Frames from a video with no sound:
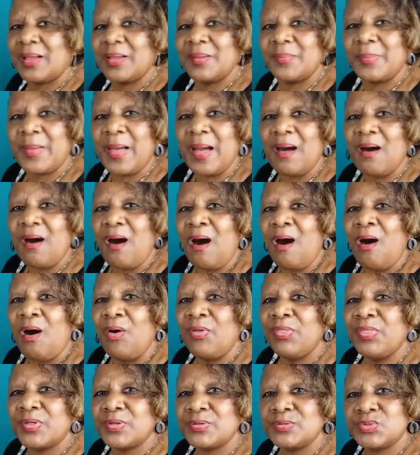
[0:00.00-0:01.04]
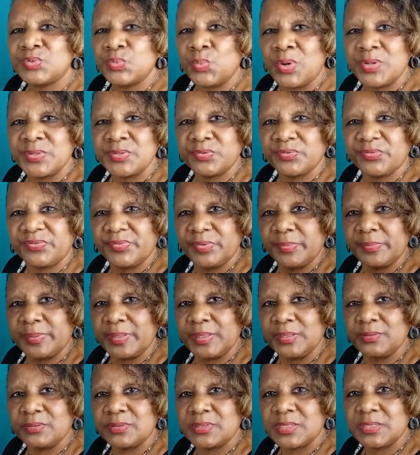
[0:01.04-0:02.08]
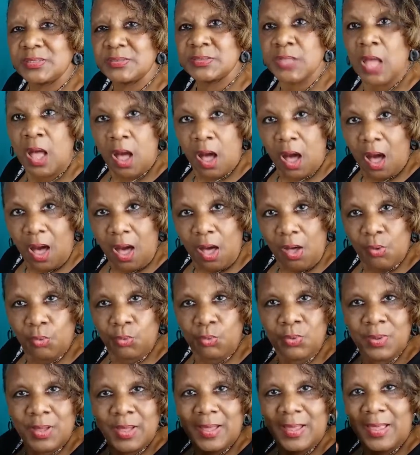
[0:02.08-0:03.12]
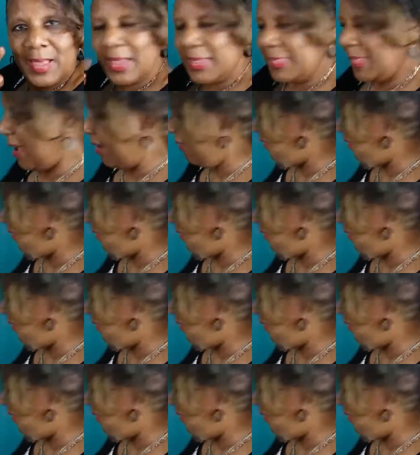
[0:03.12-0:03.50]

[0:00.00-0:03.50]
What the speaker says: about all those wonderful buildings. Oh, and I